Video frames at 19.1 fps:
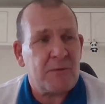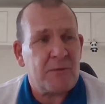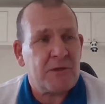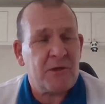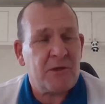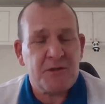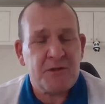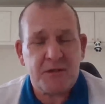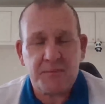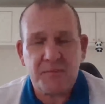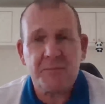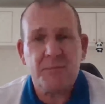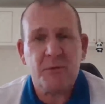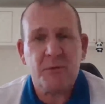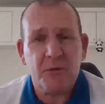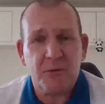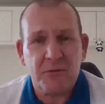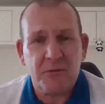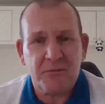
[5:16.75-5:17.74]
It was because the
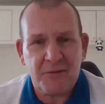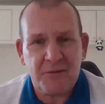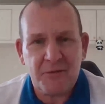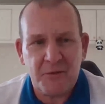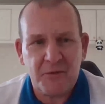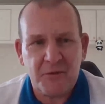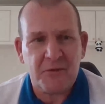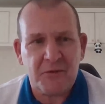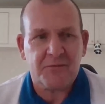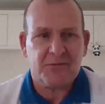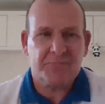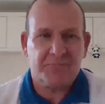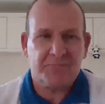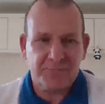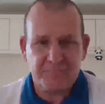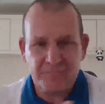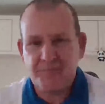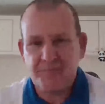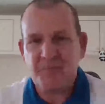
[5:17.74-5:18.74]
people who
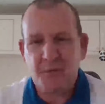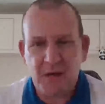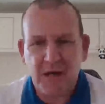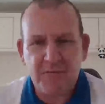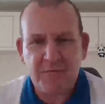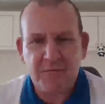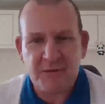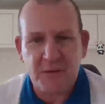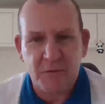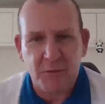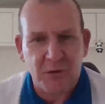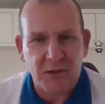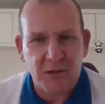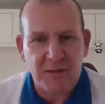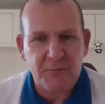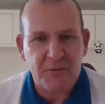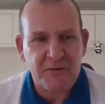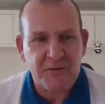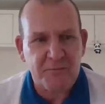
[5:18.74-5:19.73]
were having the
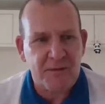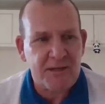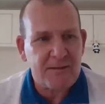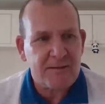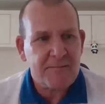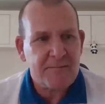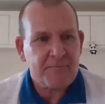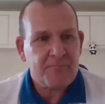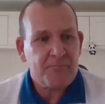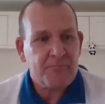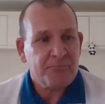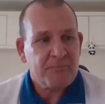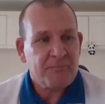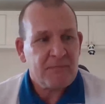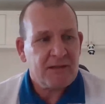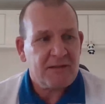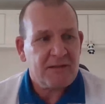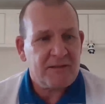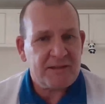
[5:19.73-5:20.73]
roll-up with me,
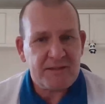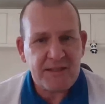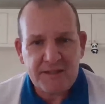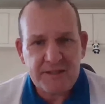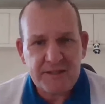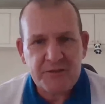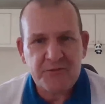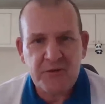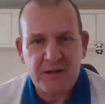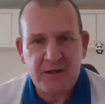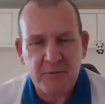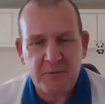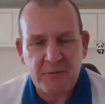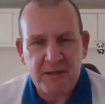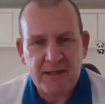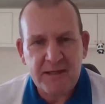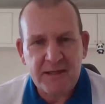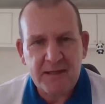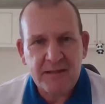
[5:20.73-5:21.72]
they said
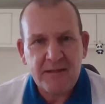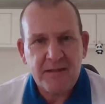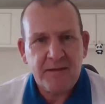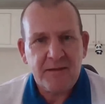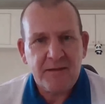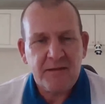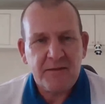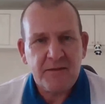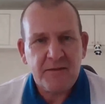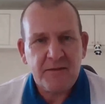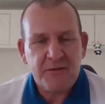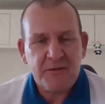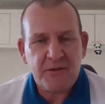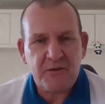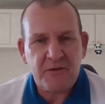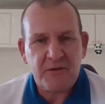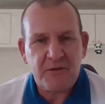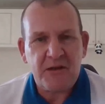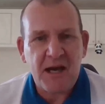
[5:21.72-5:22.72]
straight away,
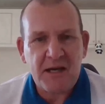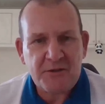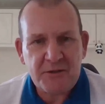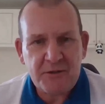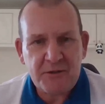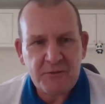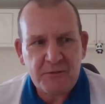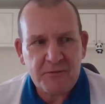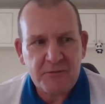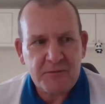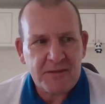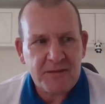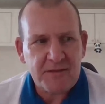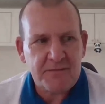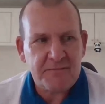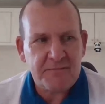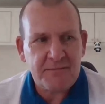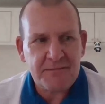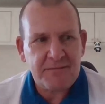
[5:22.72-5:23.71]
"You're a natural."
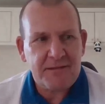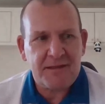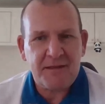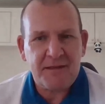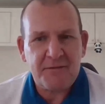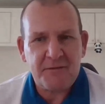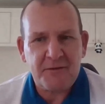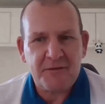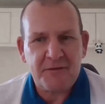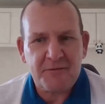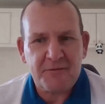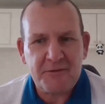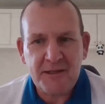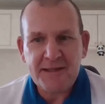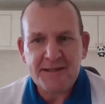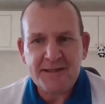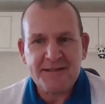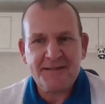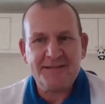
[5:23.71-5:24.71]
And I thought,
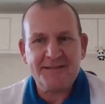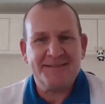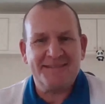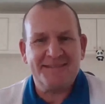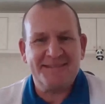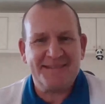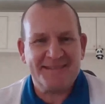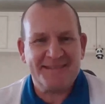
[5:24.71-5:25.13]
really?